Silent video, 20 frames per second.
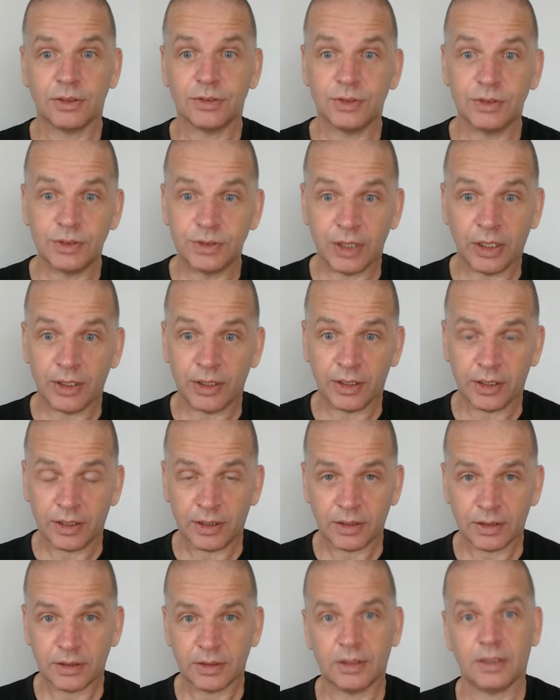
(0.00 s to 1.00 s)
Duh.
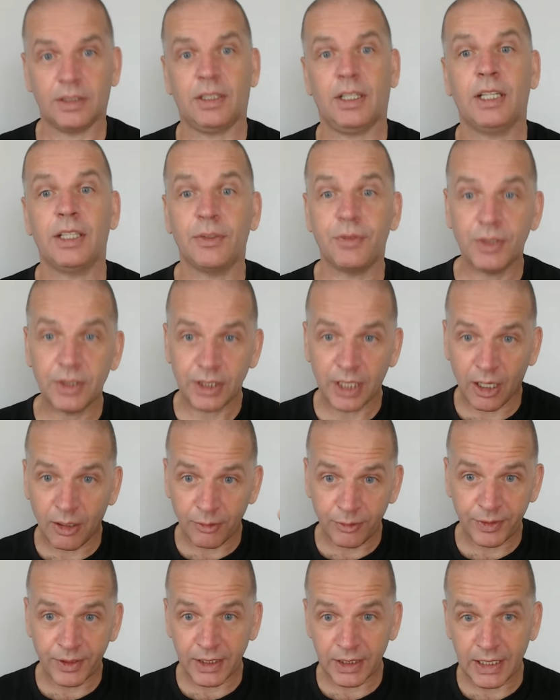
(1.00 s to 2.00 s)
And if you can't
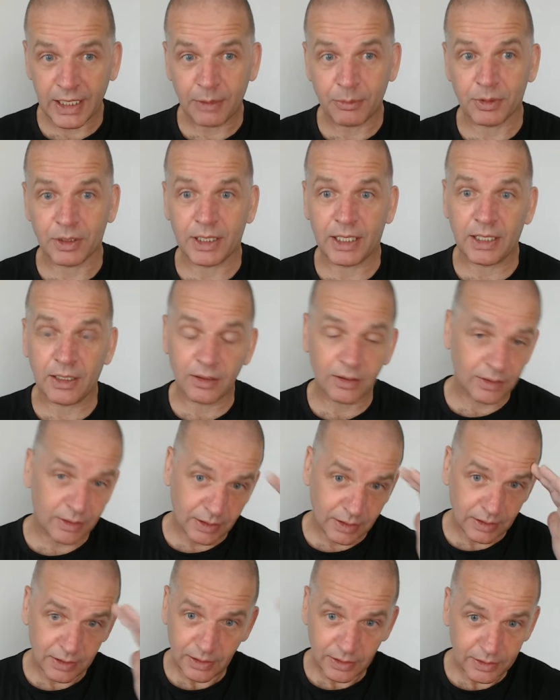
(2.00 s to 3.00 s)
figure that one out,
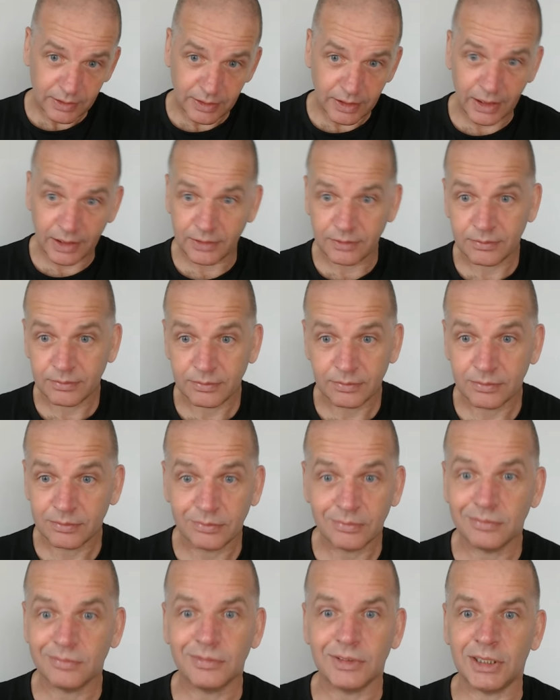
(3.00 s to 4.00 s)
then
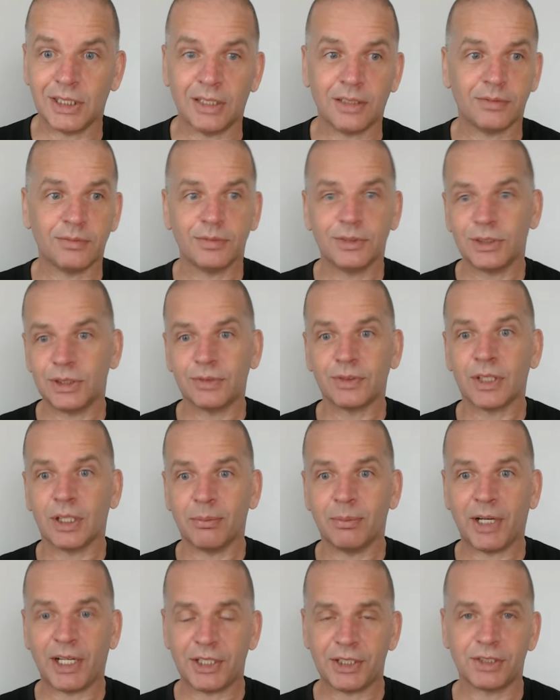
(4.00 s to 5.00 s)
yeah, you've got
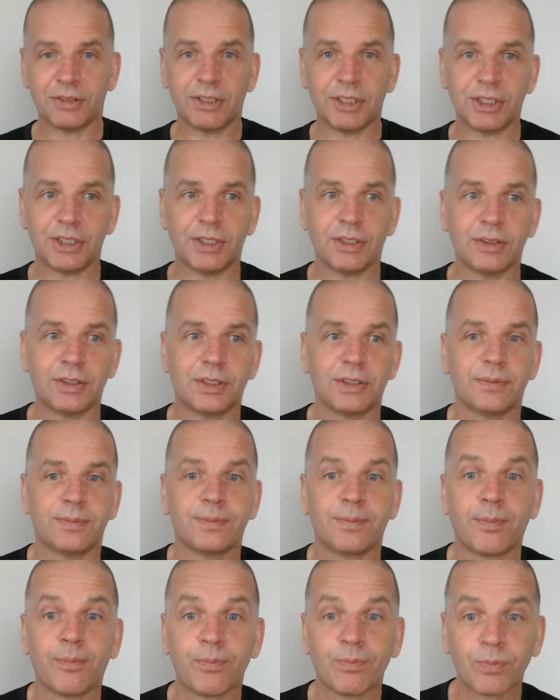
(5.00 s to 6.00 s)
major issues.
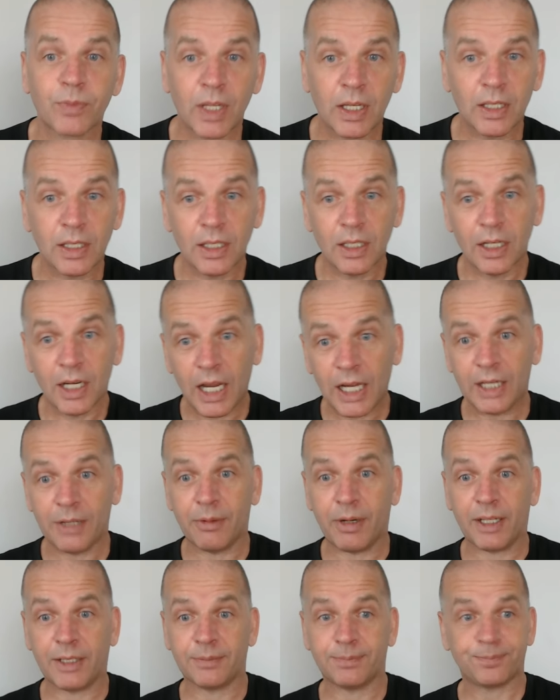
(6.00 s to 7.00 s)

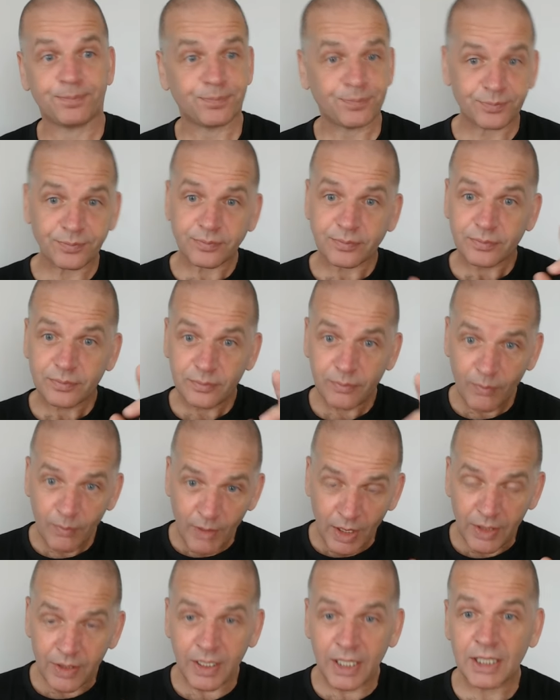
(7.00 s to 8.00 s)
Anyway,
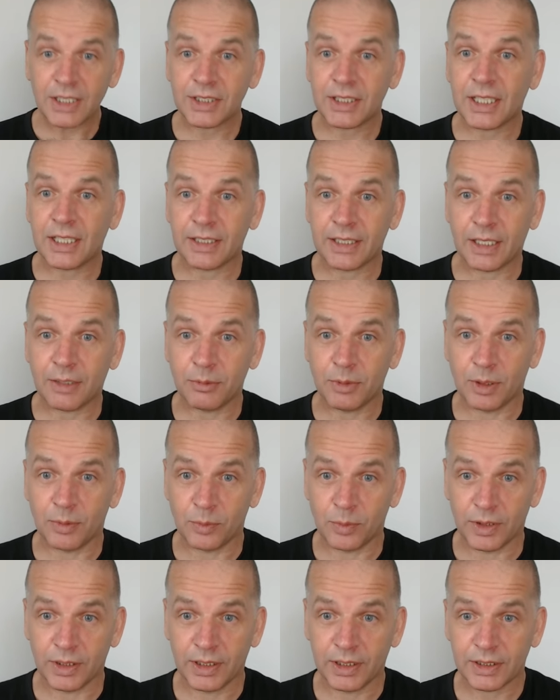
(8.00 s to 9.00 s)
that's how that one
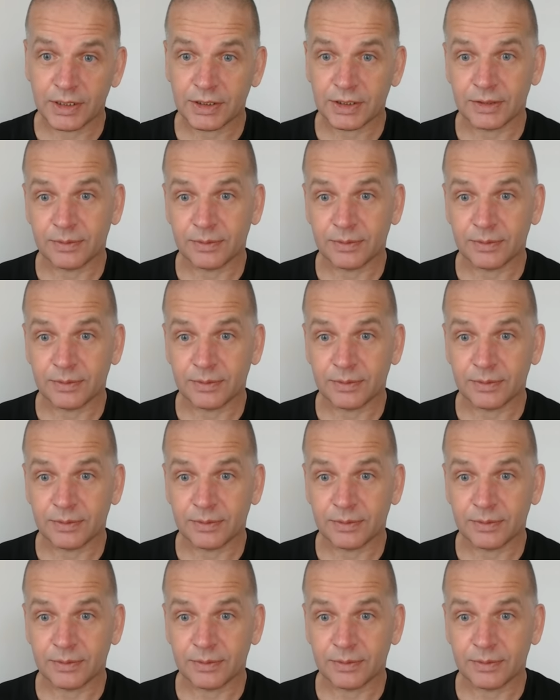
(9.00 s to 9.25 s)
works.